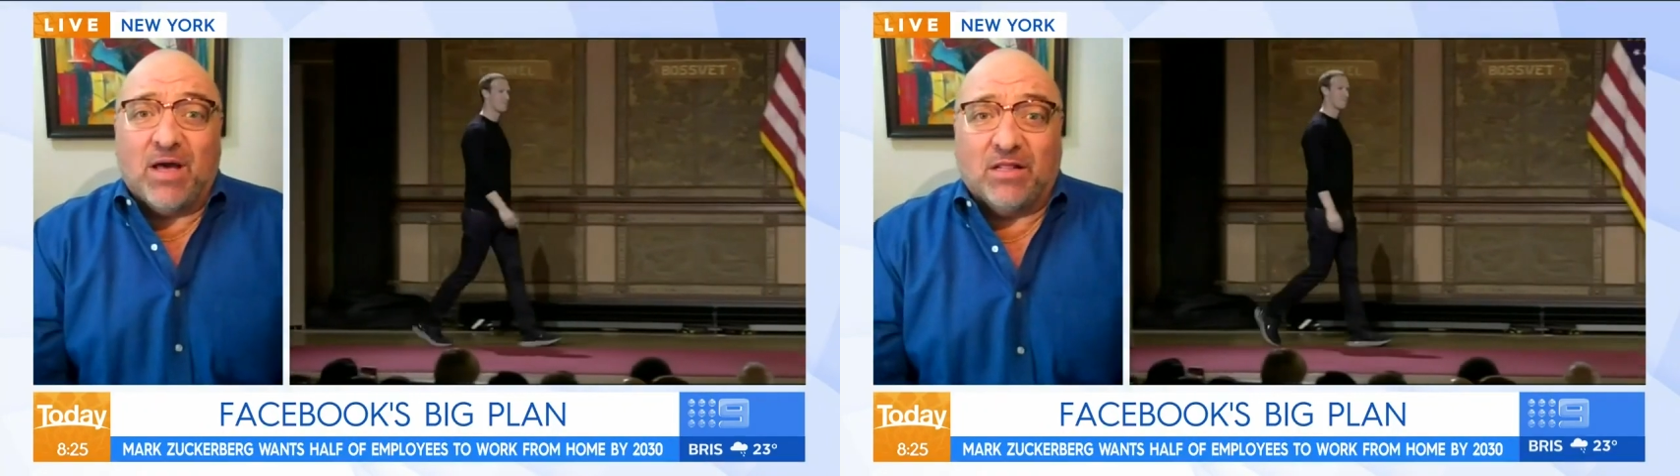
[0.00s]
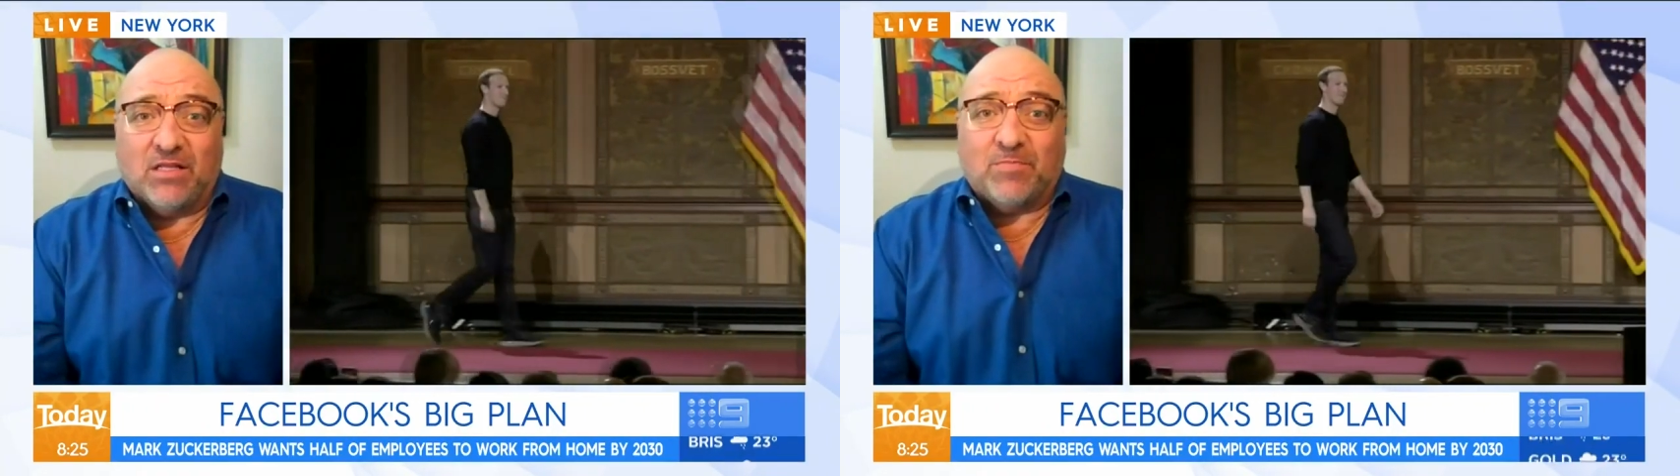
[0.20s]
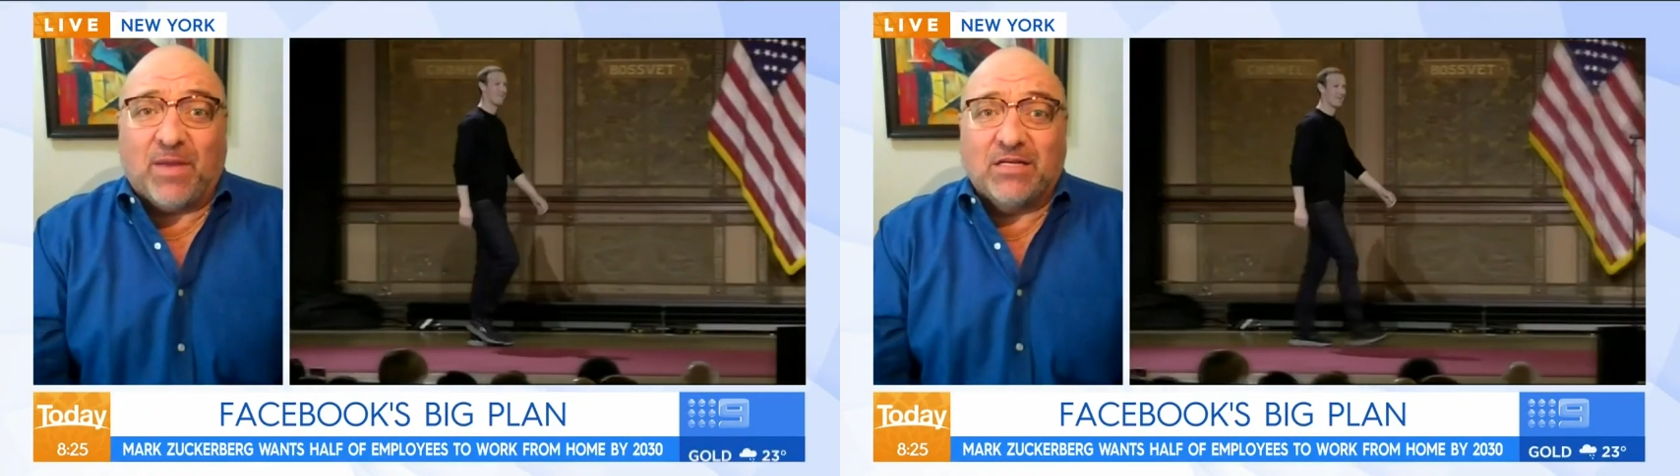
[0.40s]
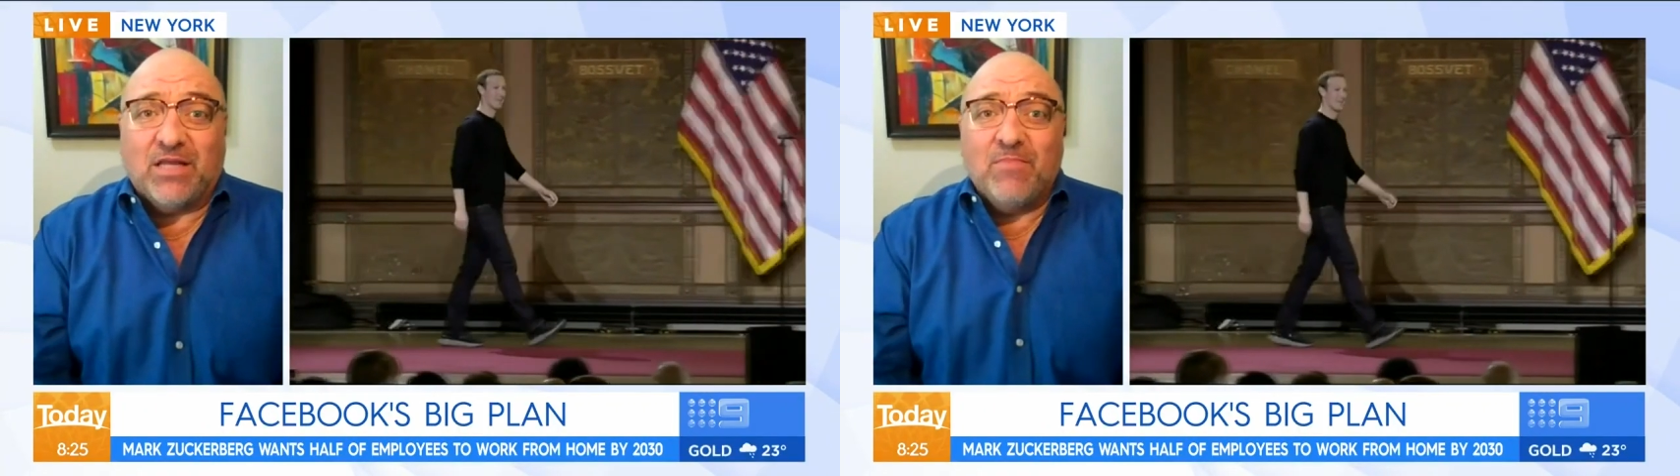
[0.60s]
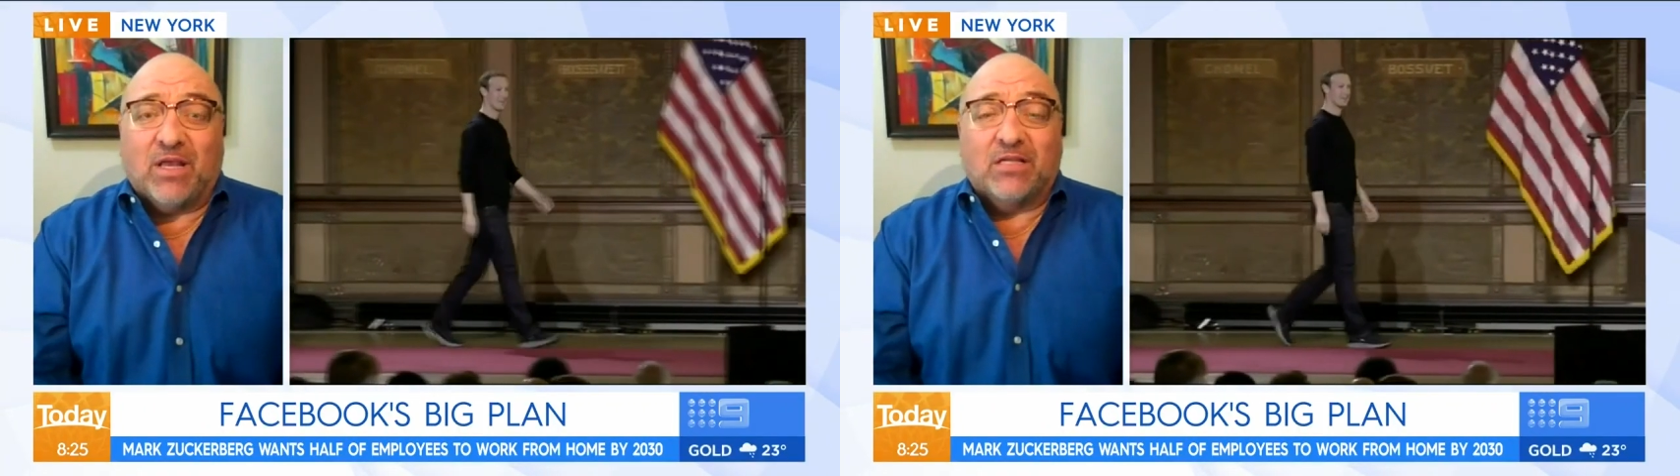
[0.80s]
out of this
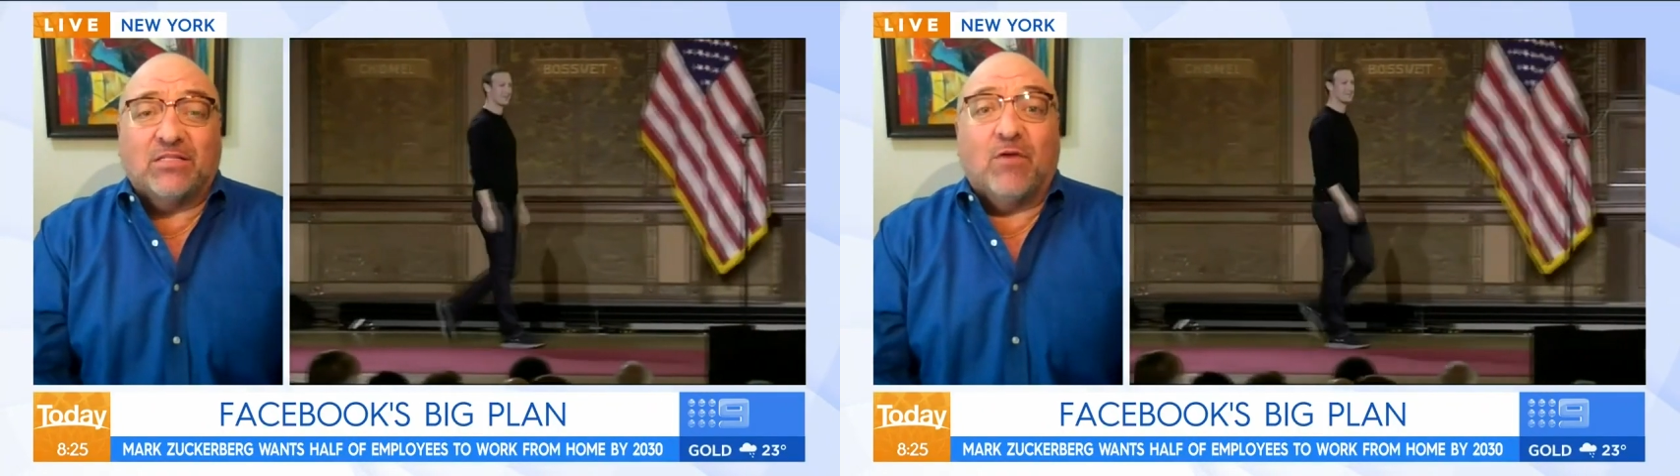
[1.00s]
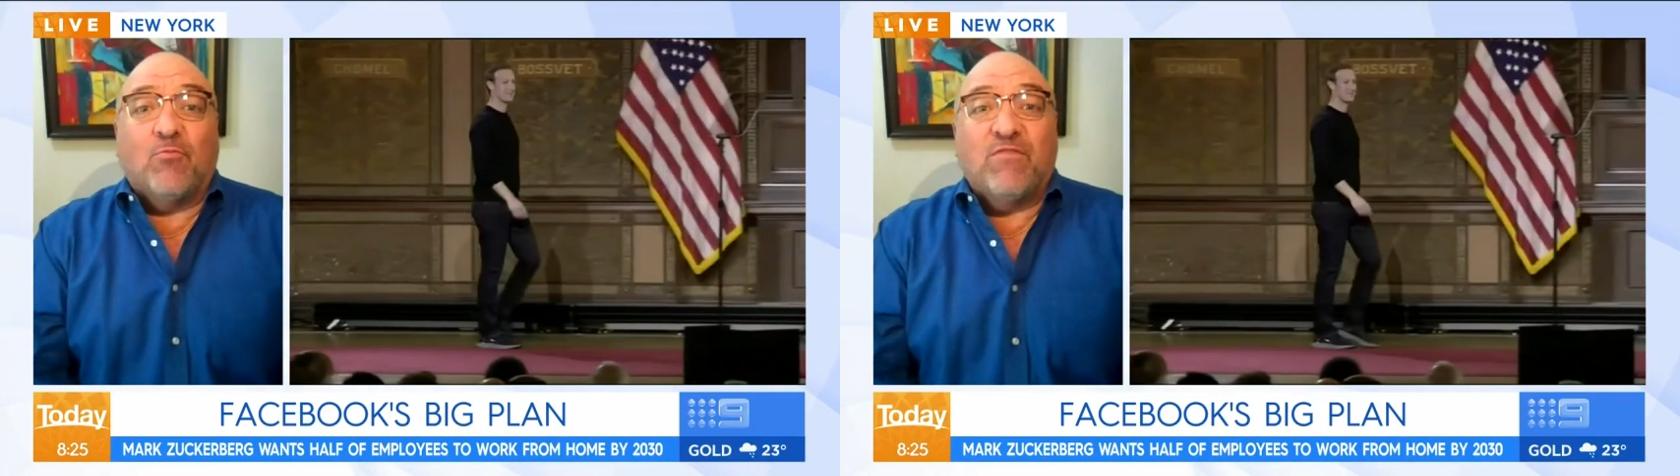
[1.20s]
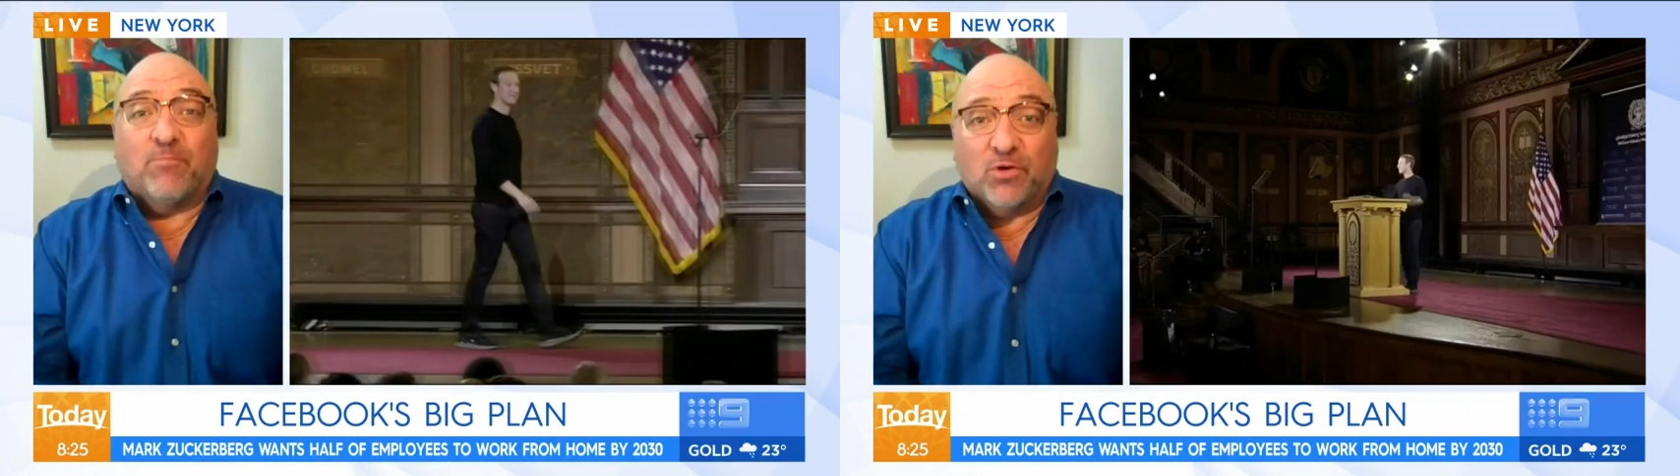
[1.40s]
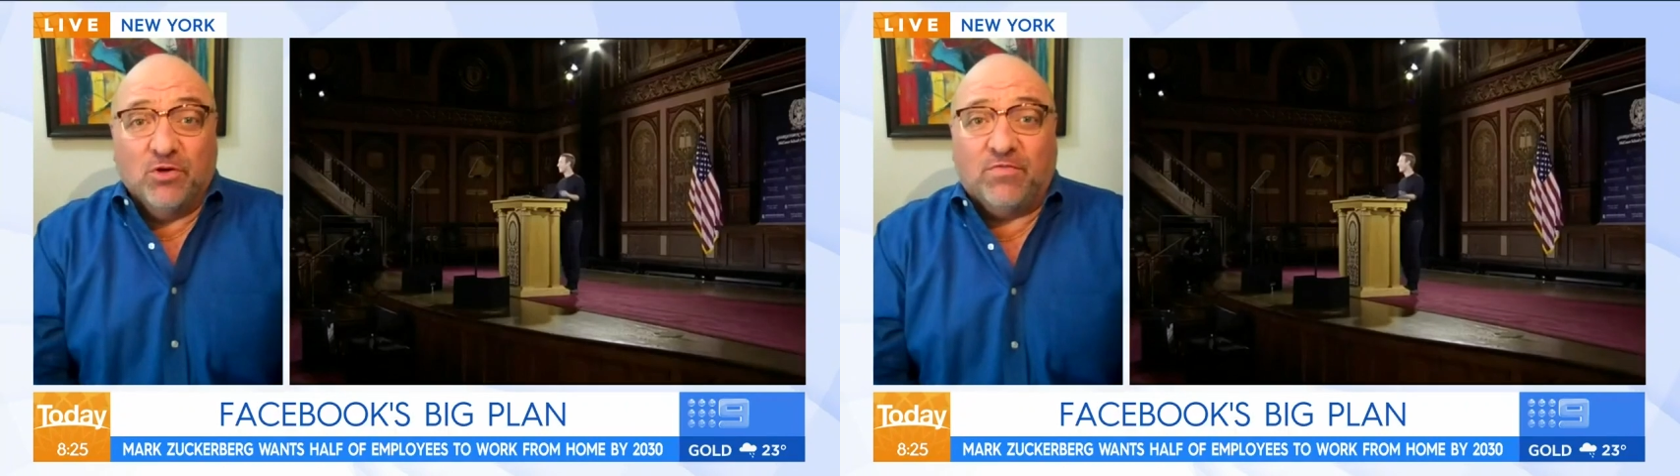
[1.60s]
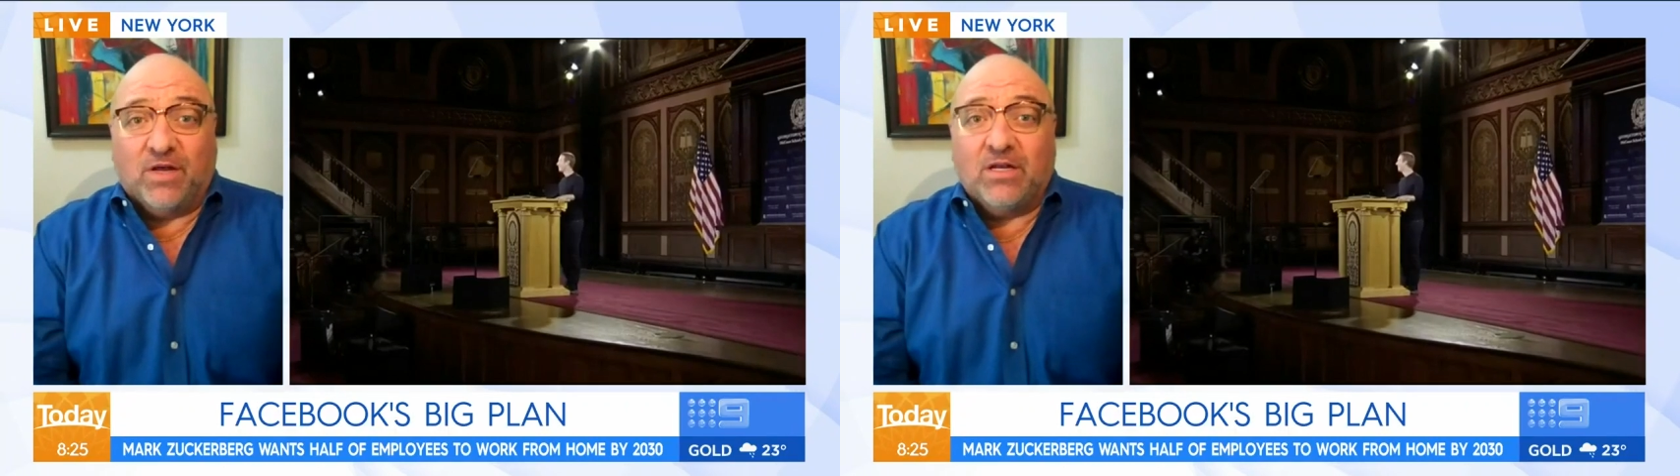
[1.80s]
pandemic is that we've
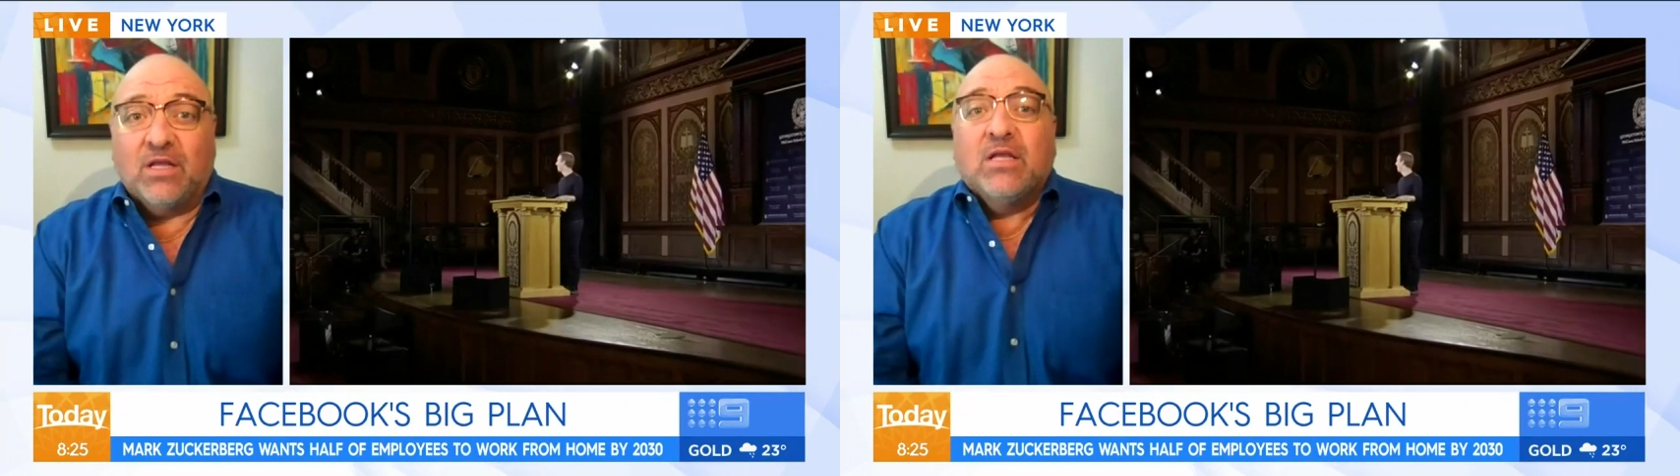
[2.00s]
proven